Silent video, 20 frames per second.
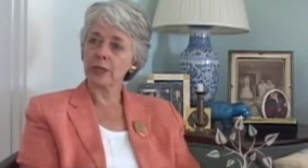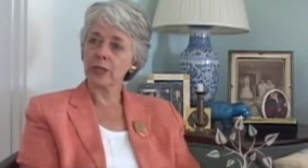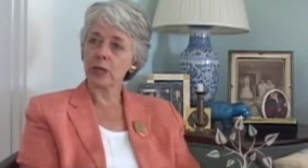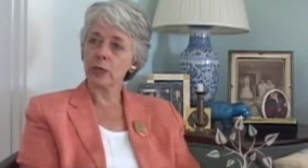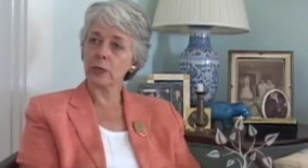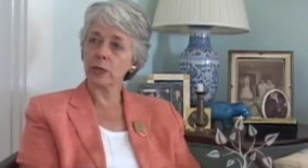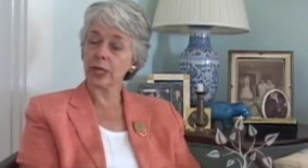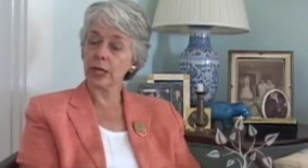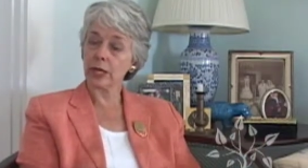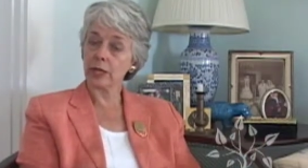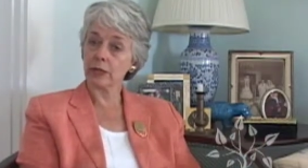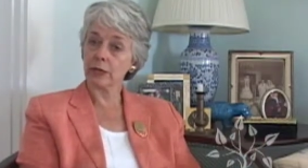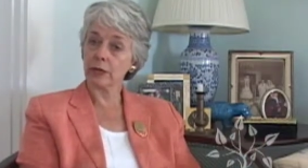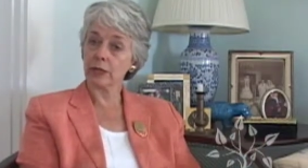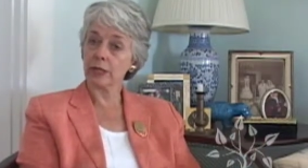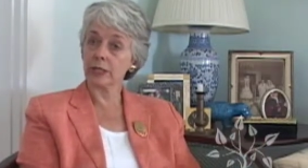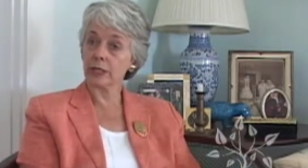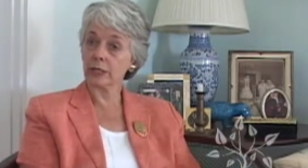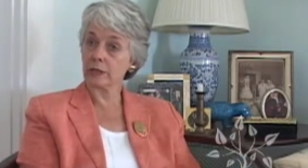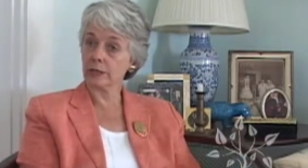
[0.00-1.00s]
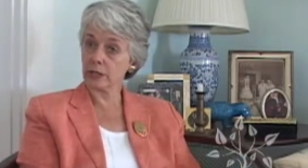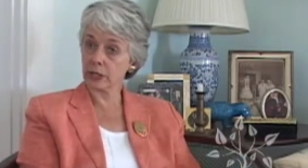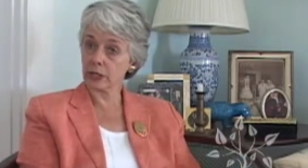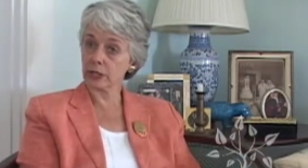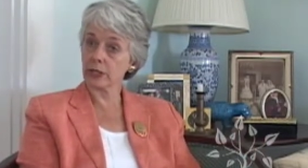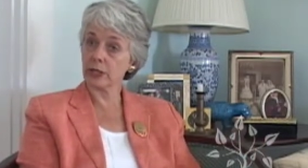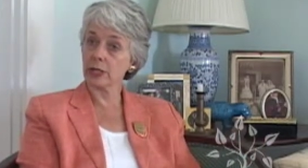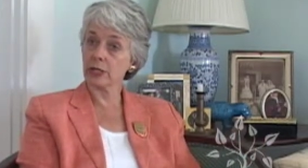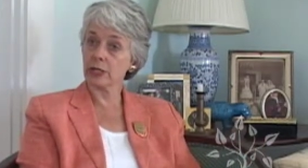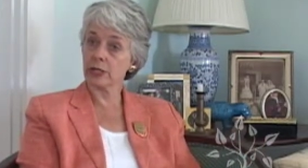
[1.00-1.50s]
And we had a great deal of
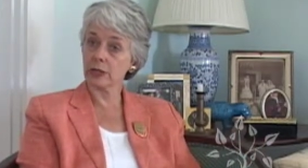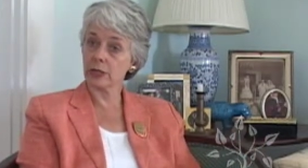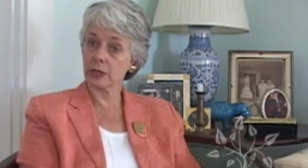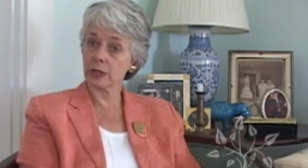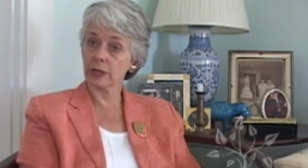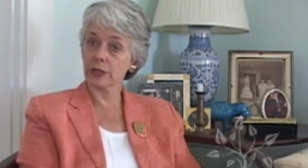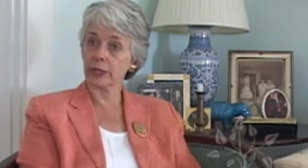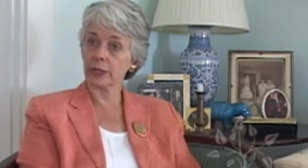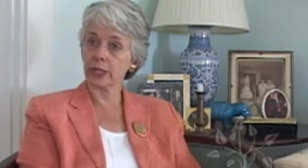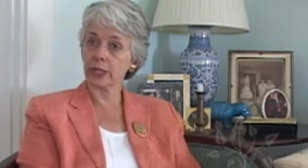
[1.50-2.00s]
success in doing